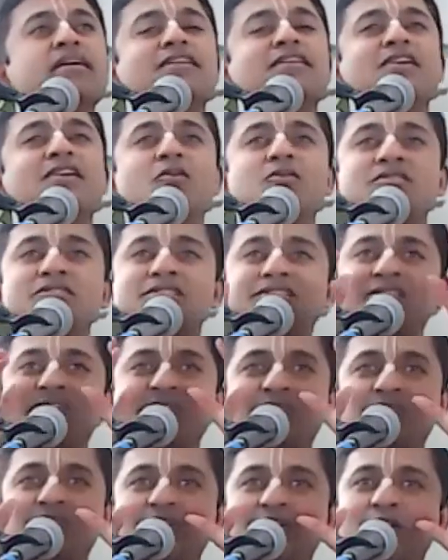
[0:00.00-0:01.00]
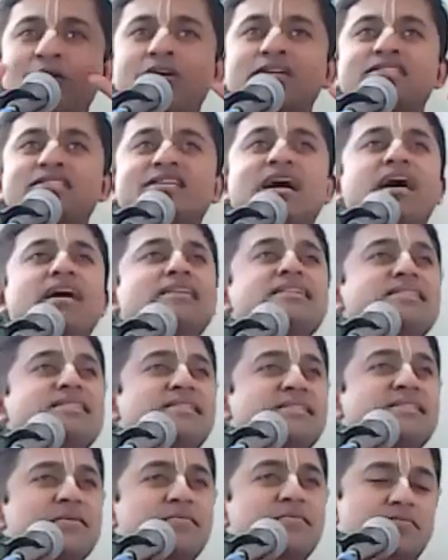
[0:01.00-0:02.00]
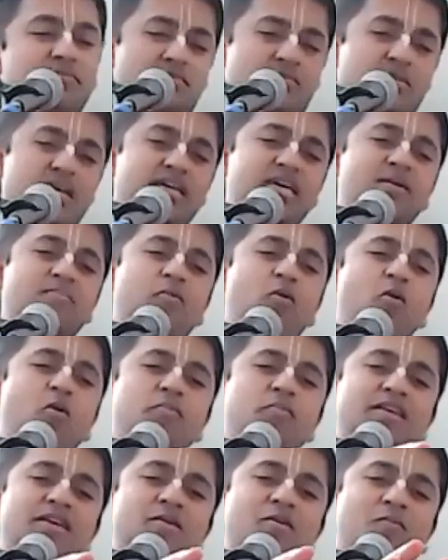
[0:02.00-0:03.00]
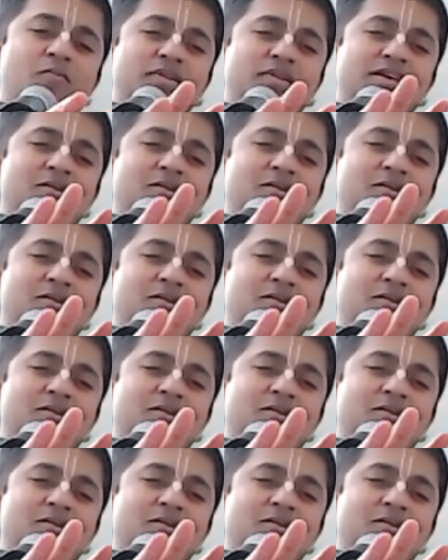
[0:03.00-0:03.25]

the lotuses of the Lord's eyes, they keep opening,